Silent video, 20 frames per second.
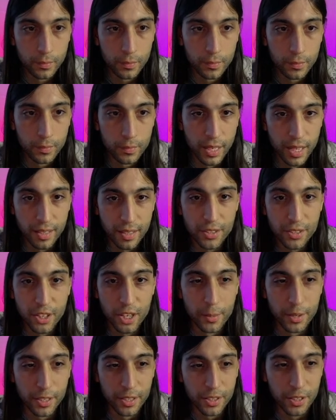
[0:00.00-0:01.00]
Yeah, sorry,
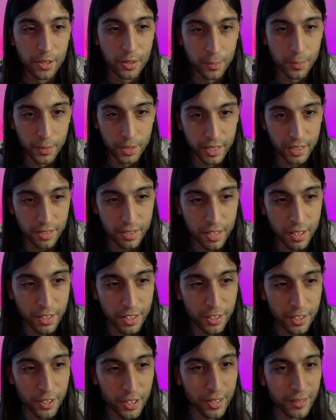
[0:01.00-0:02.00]
my guitar playing is not
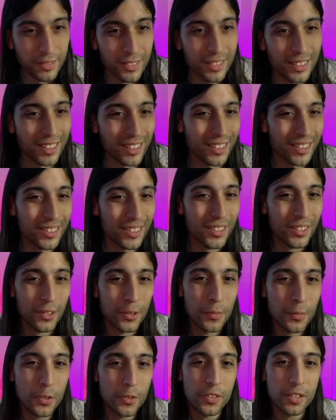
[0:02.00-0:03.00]
that great. So
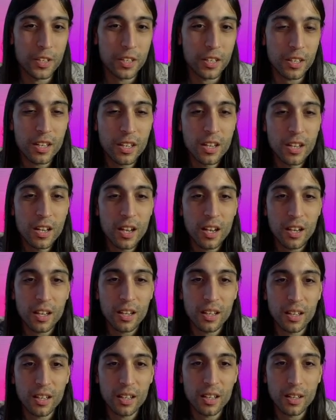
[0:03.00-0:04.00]
moving on,
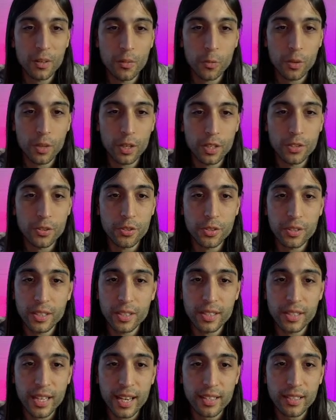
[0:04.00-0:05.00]
we're gonna do the
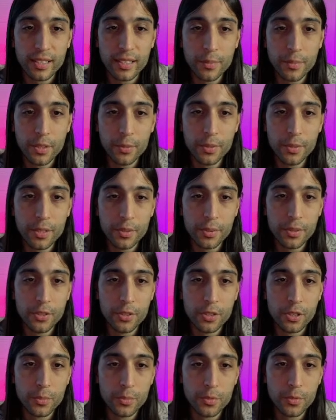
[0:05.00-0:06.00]
exact same thing we did with the
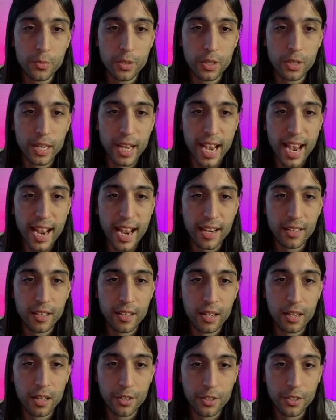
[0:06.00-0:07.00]
drums. We're gonna add an
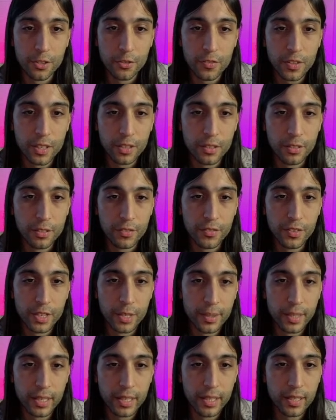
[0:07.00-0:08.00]
audio file at the very
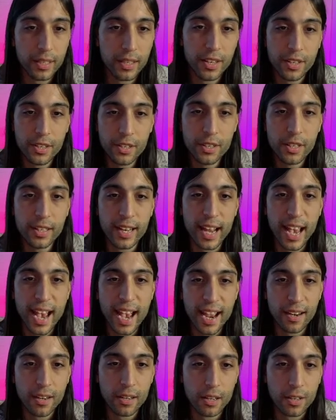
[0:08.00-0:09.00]
beginning. Now you could hit
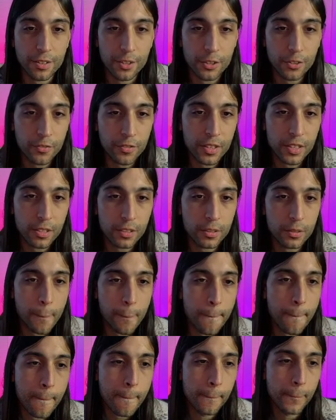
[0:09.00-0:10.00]
add audio file,
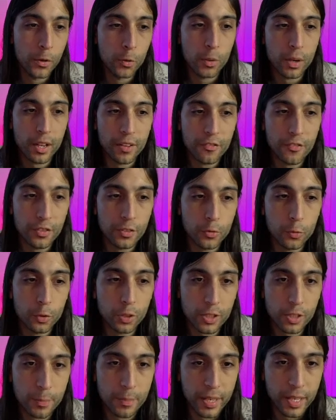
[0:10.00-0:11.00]
but what I feel
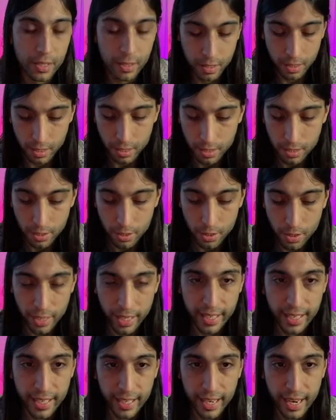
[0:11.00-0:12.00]
works best is
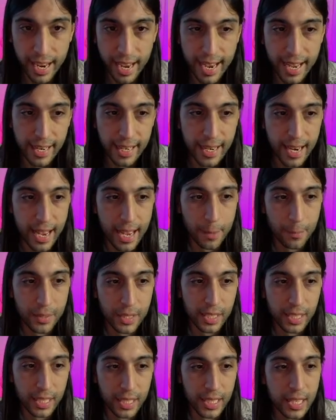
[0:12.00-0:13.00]
creating an
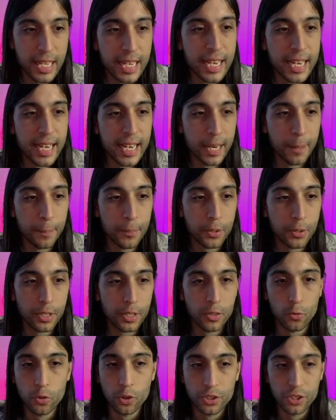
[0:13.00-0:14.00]
empty input,
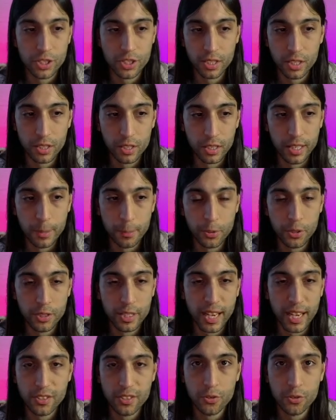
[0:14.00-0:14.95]
or just an input that has no